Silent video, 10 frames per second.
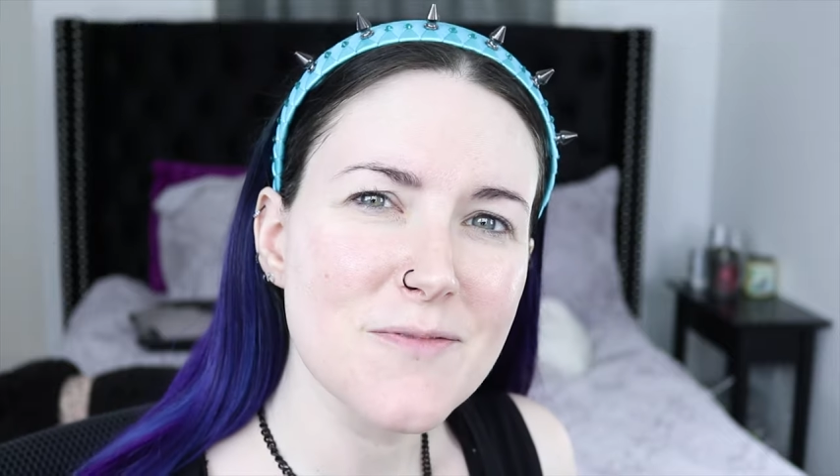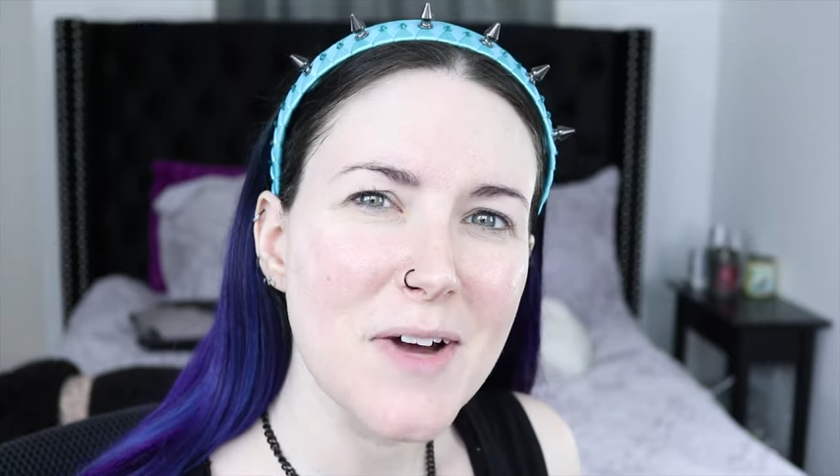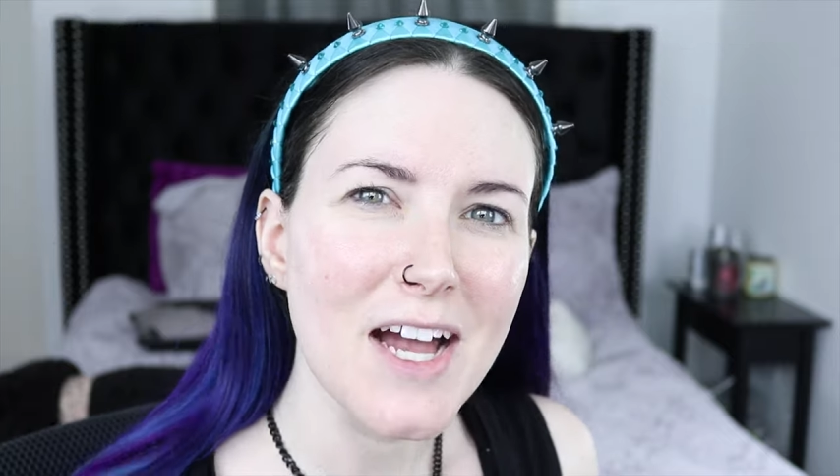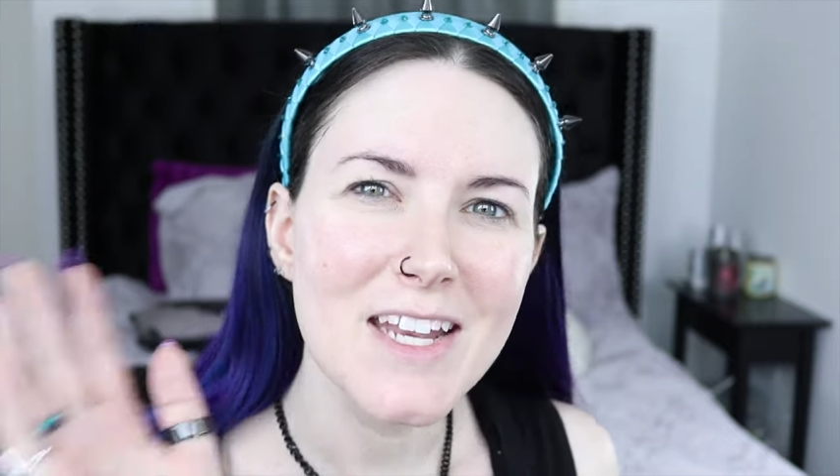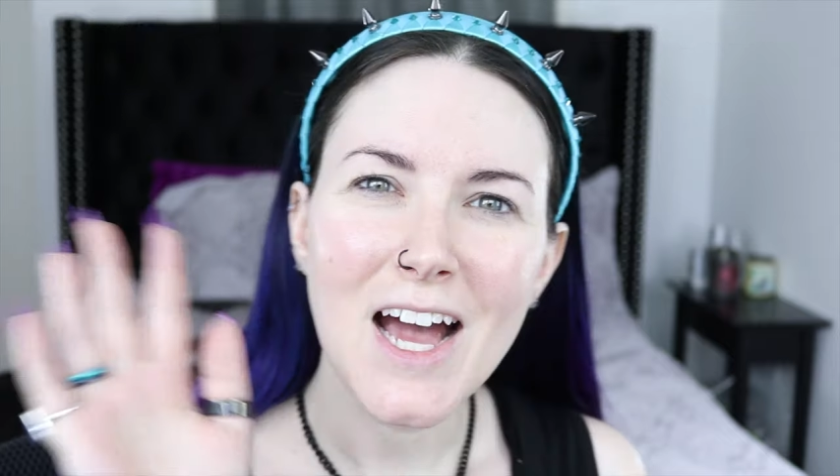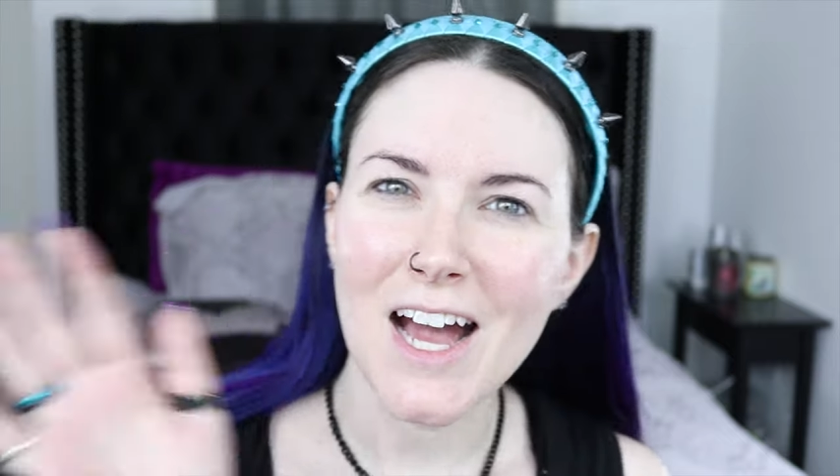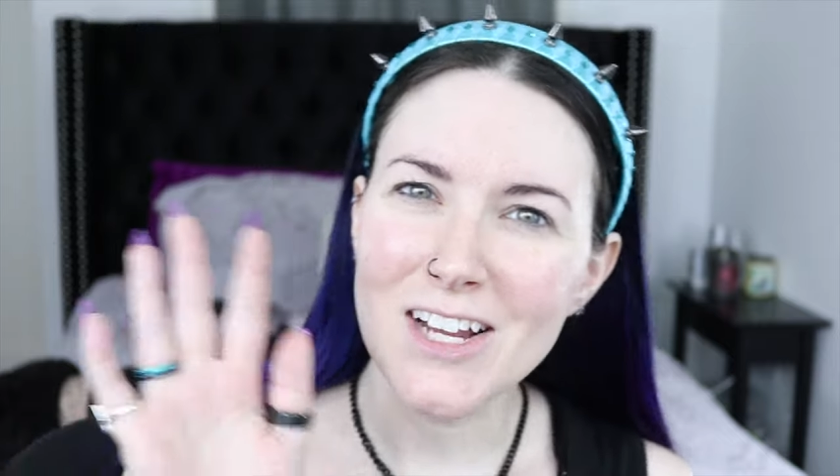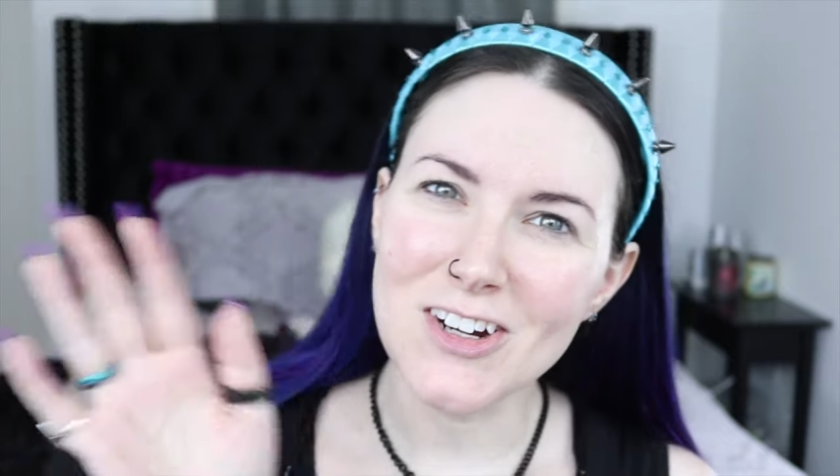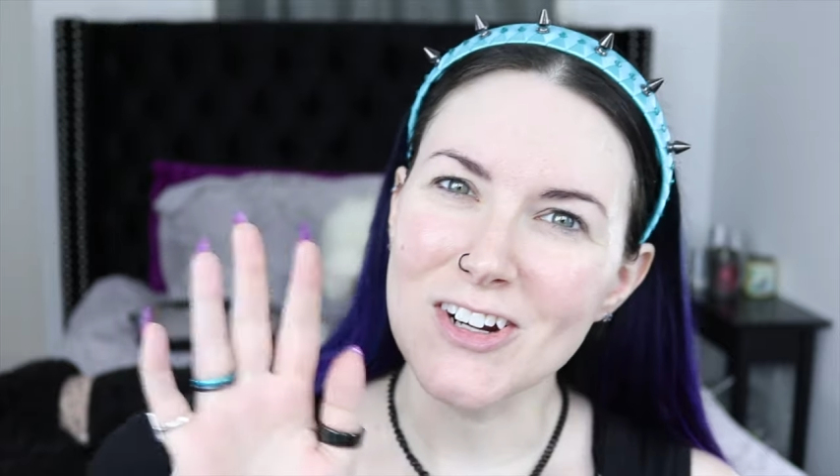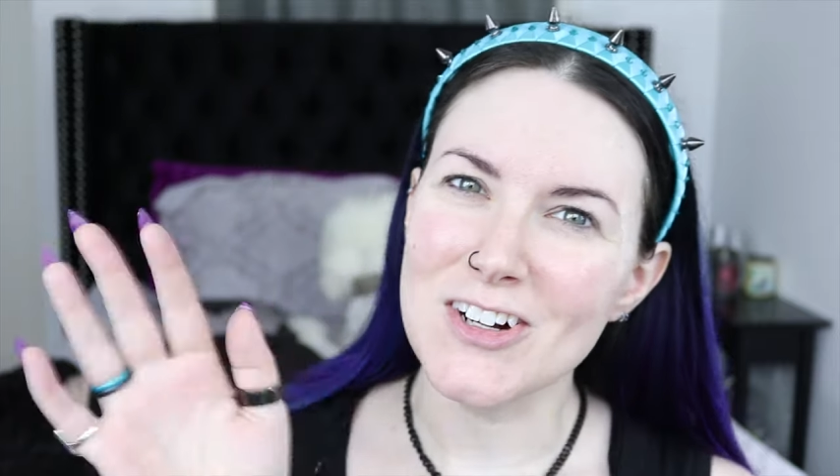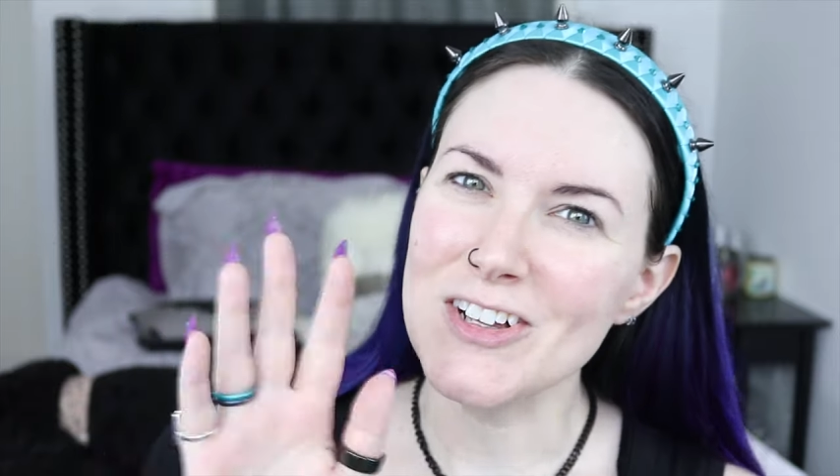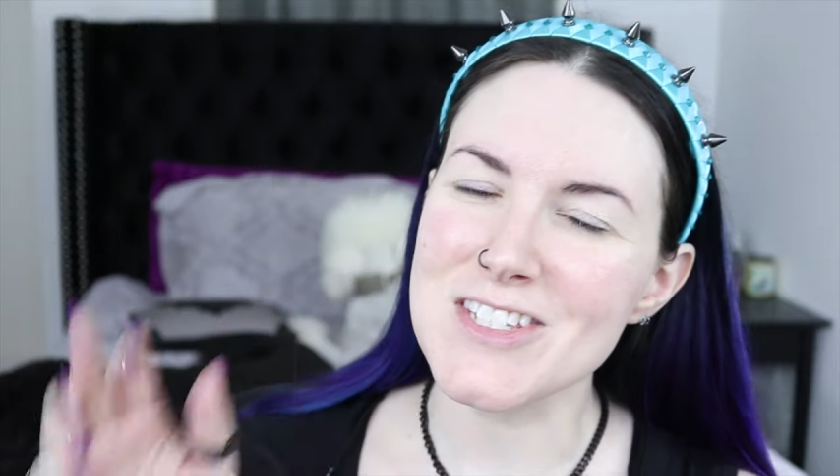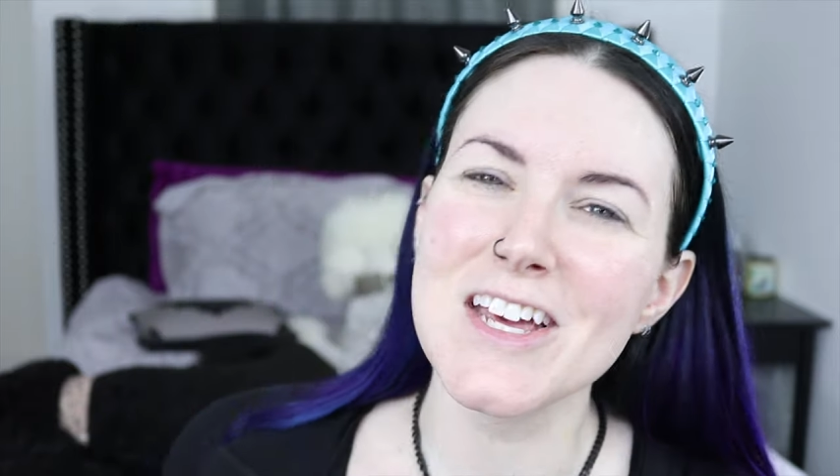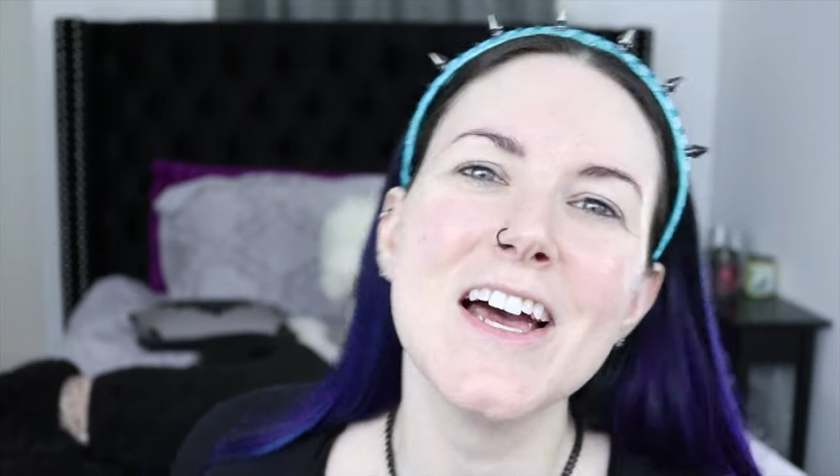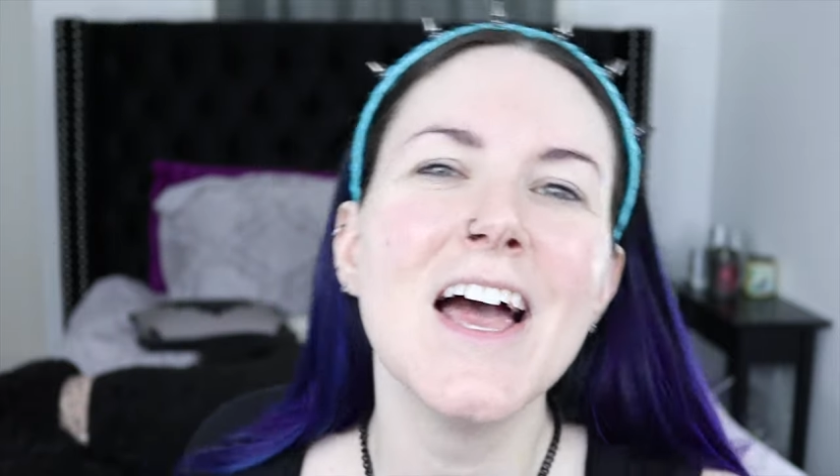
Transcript: of mine. Hi, girls.